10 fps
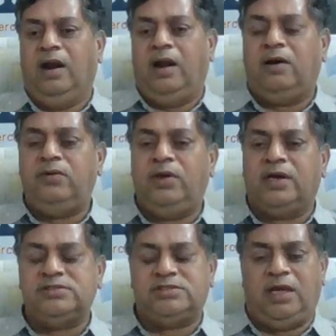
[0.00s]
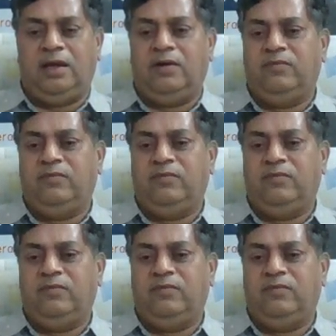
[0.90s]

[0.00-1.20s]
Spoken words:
Now you can see,